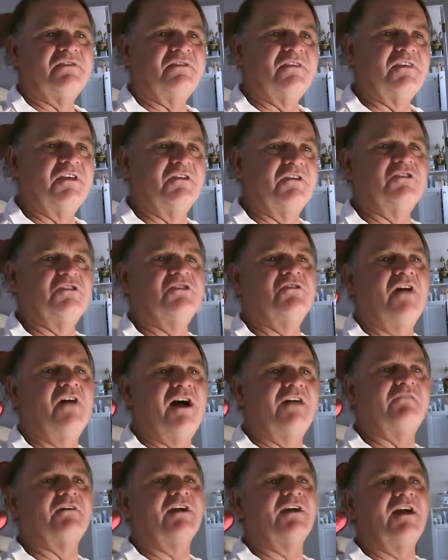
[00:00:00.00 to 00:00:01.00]
Here you
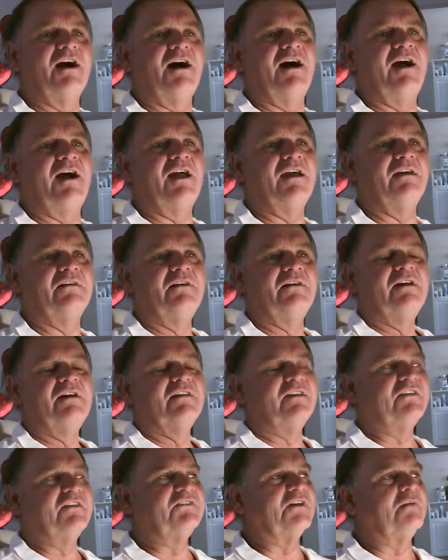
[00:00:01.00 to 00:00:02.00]
have a guy
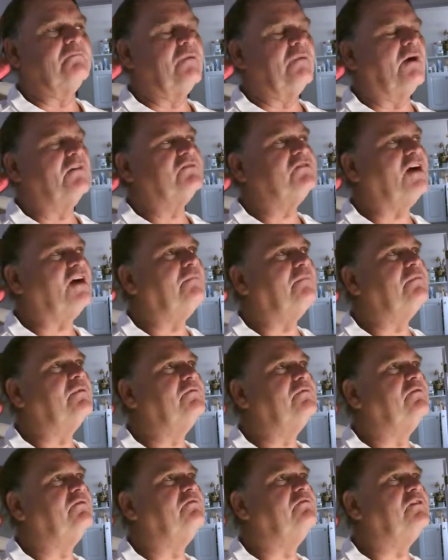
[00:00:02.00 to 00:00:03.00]
that's up on top
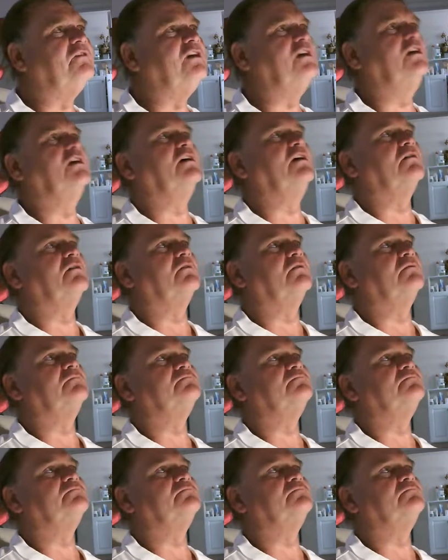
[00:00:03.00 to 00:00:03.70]
of a vehicle,